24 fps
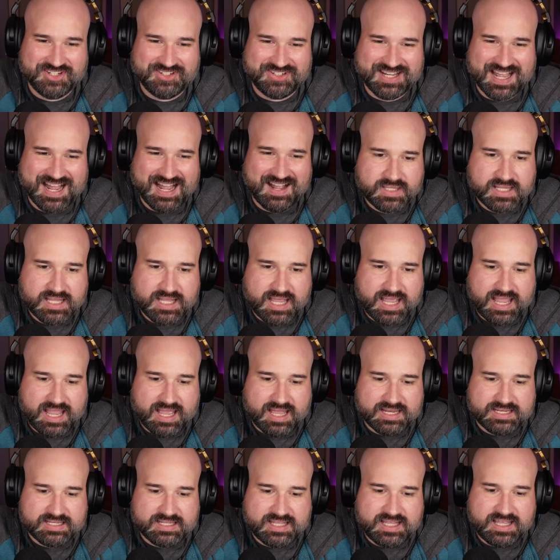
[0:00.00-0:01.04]
yeah.
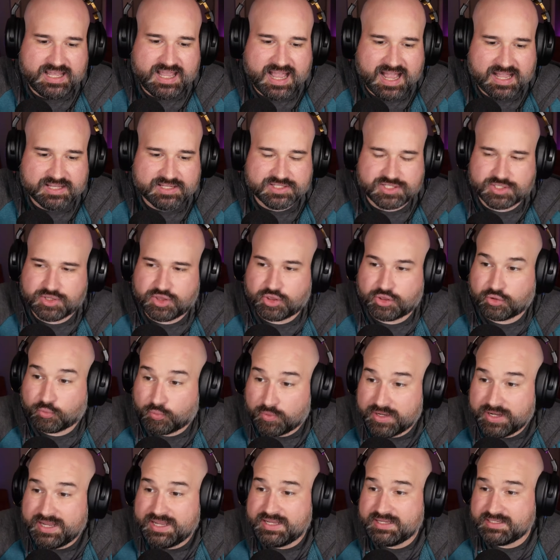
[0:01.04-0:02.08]
And he has
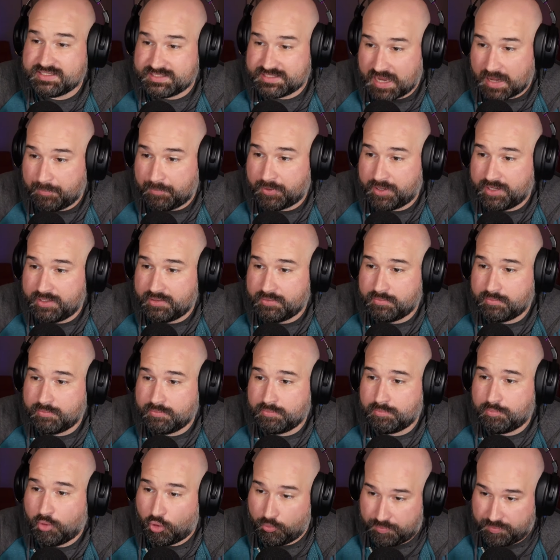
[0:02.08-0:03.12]
three separate
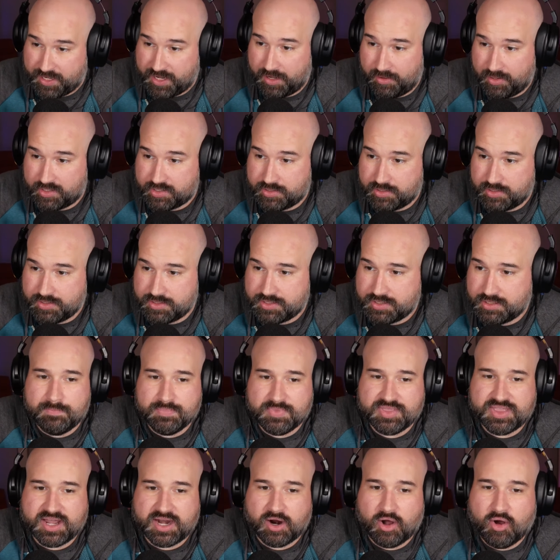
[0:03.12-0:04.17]
pulp characters
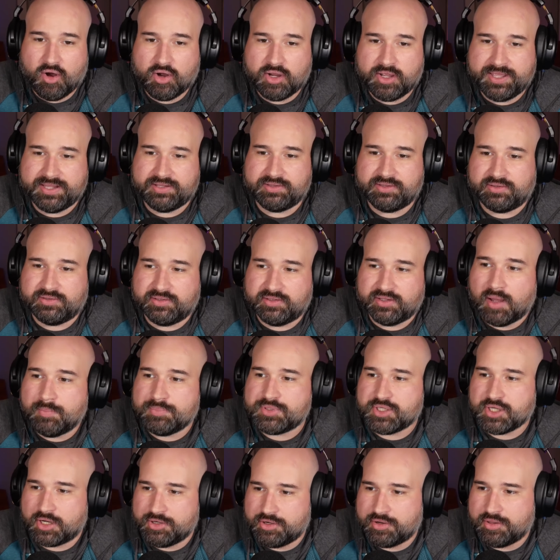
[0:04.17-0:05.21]
that all get
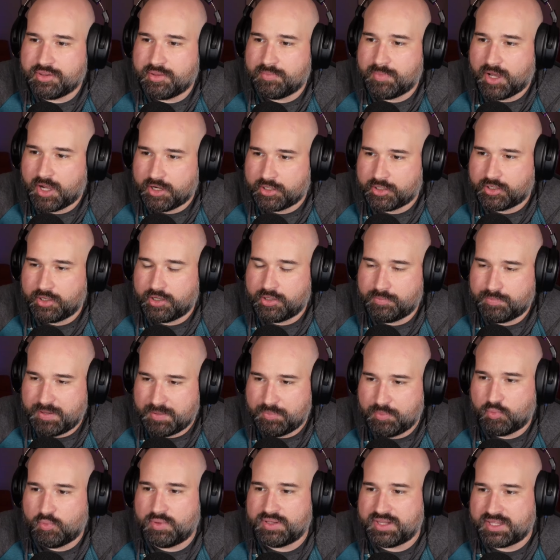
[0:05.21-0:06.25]
lumped under the moniker
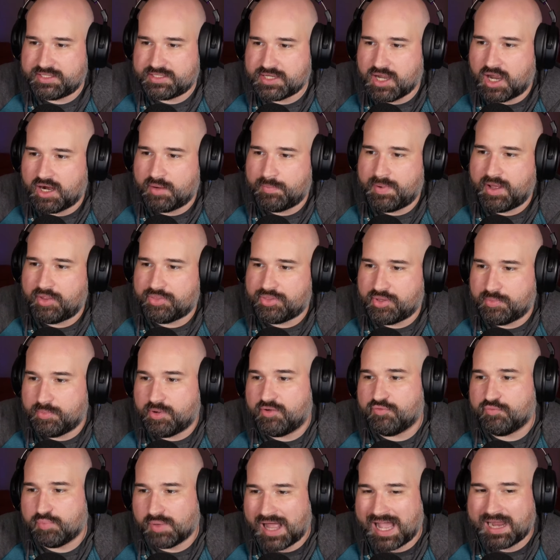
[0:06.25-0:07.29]
people when they talk about them
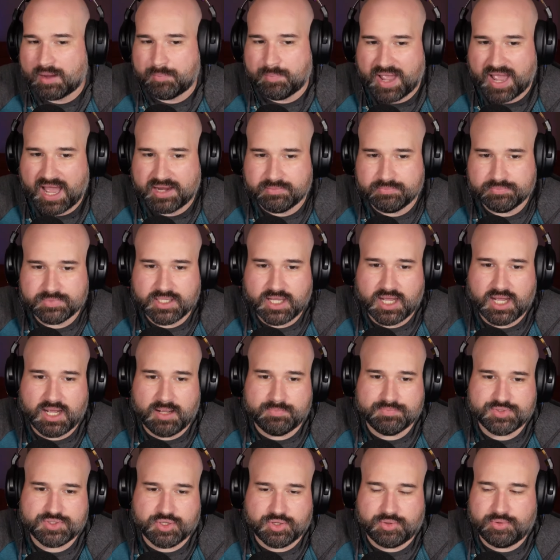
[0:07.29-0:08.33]
of Black Bat.
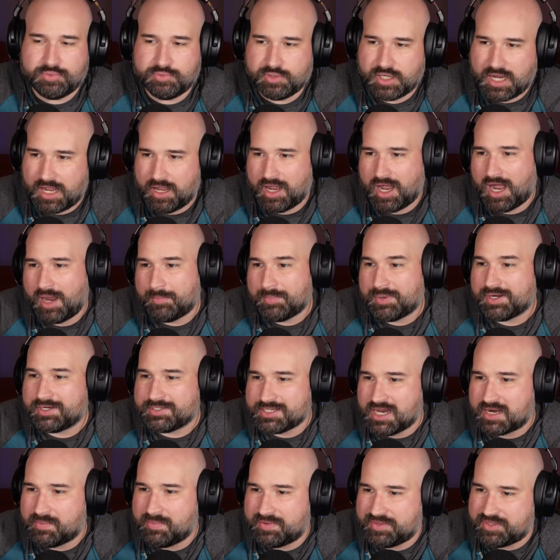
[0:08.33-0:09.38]
Um, so I, am going to
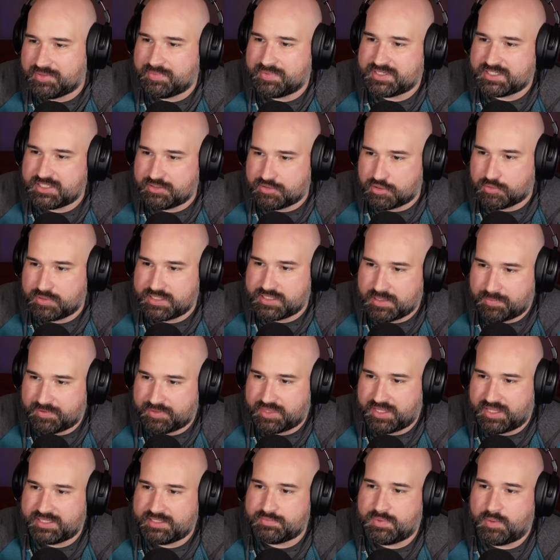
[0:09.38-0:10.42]
talk about them as three separate
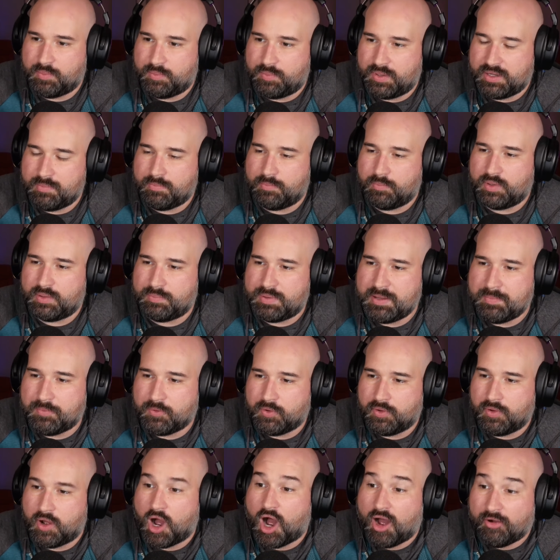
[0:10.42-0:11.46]
things, but when when
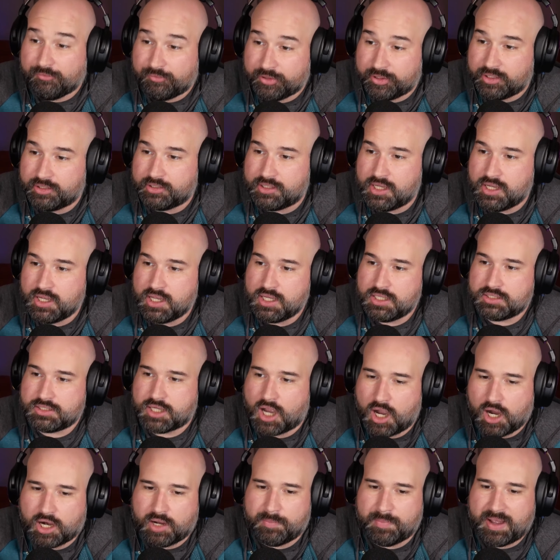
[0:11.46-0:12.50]
people often
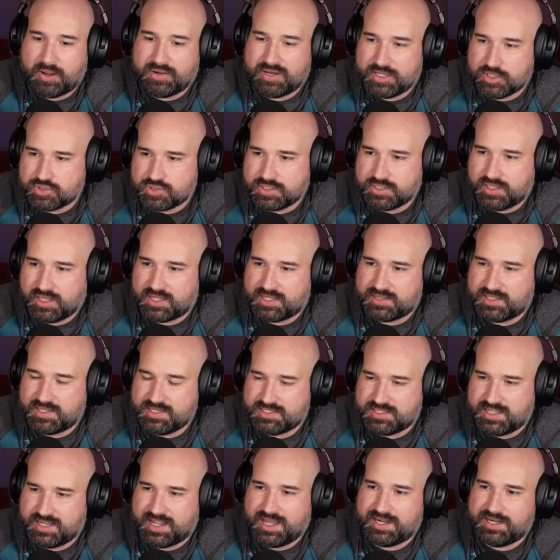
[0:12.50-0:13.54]
talk about history like
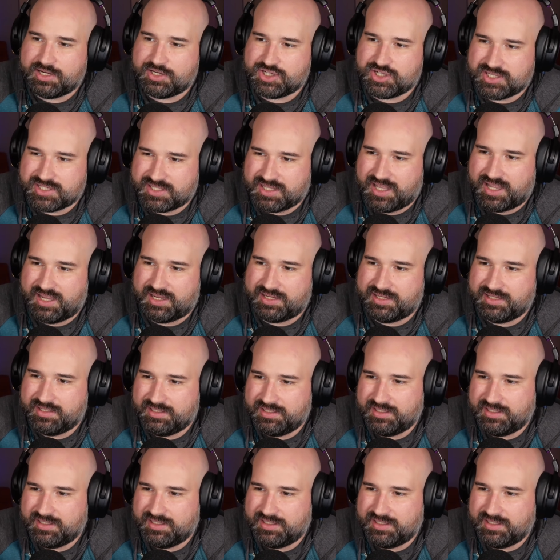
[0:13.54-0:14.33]
this, they kind of just like